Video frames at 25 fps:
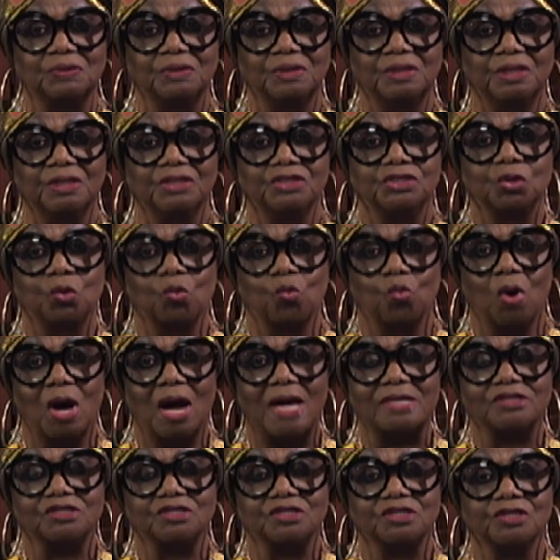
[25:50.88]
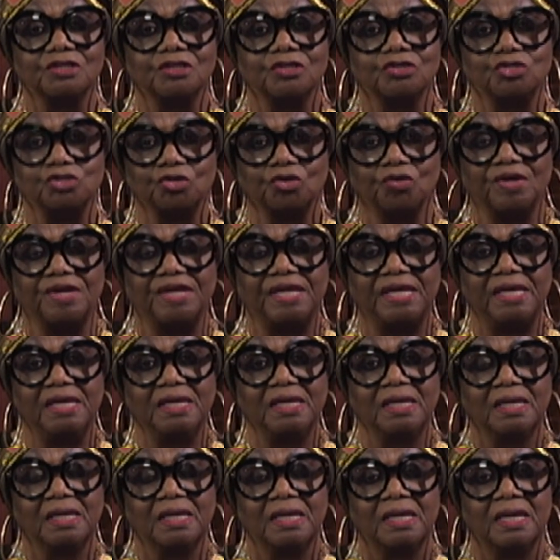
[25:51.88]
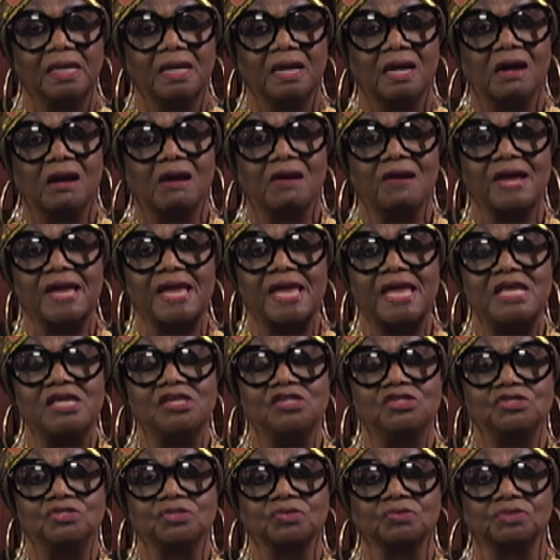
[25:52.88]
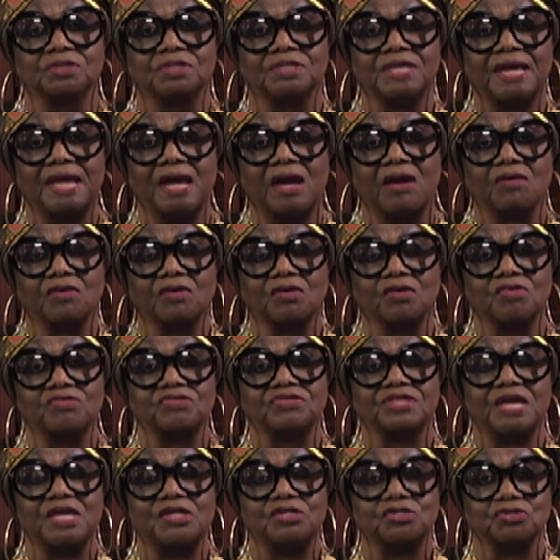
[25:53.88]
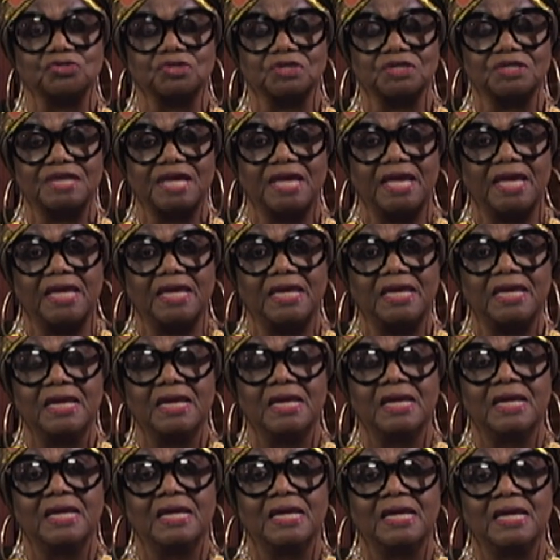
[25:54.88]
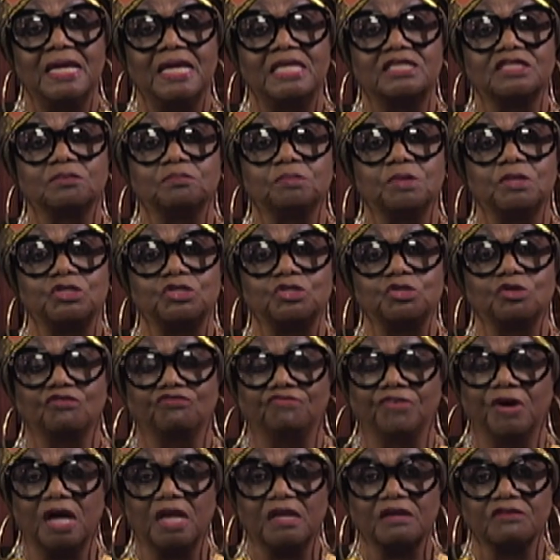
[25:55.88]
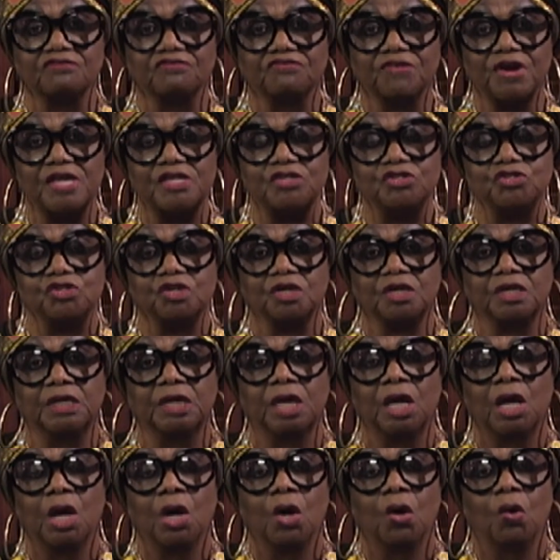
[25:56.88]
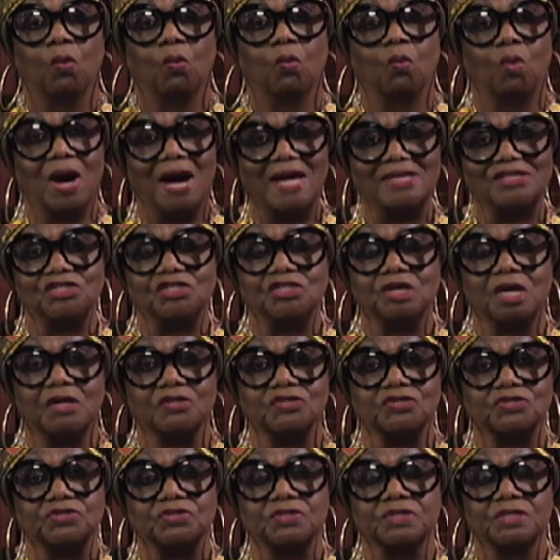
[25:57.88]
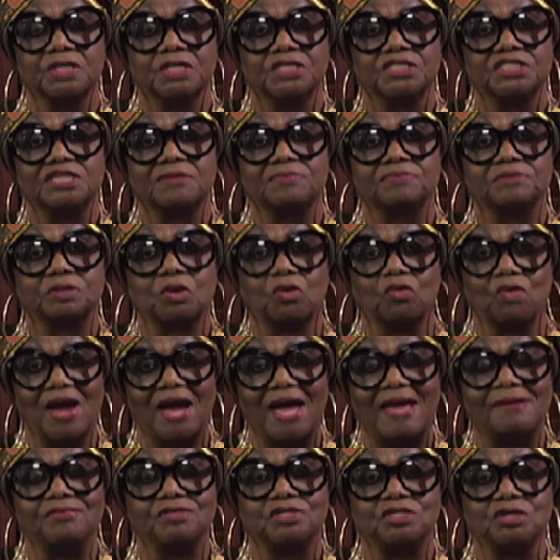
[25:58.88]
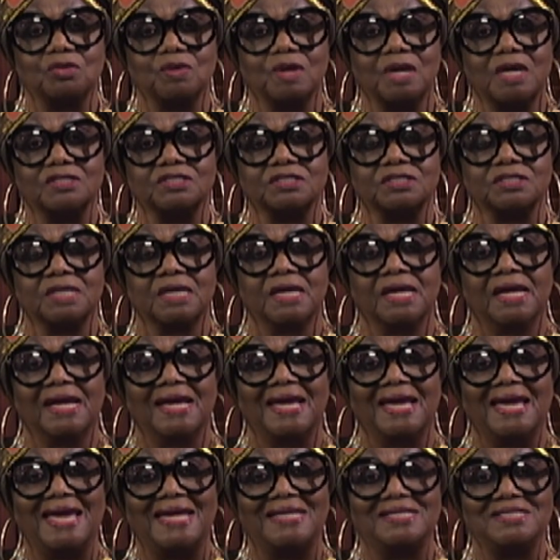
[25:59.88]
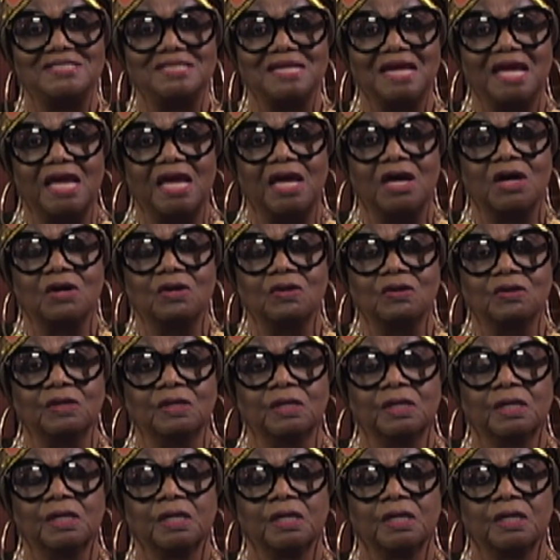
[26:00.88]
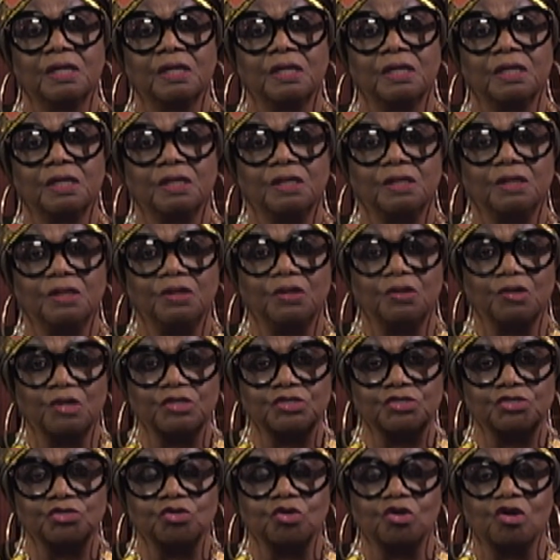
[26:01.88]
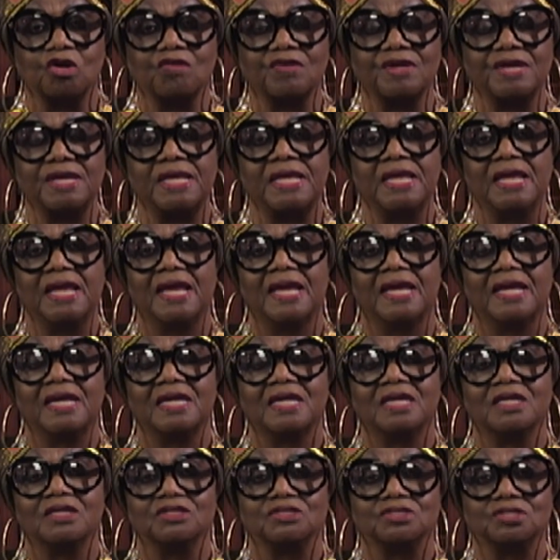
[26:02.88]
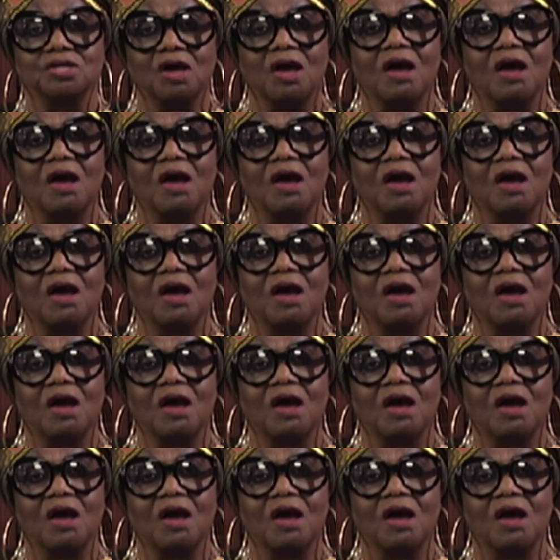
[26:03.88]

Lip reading: to watch the journey. Our angel today, our earth angel today, is Miss Eufaula Frazier. Watch us, subscribe to us, and tell your story. Talk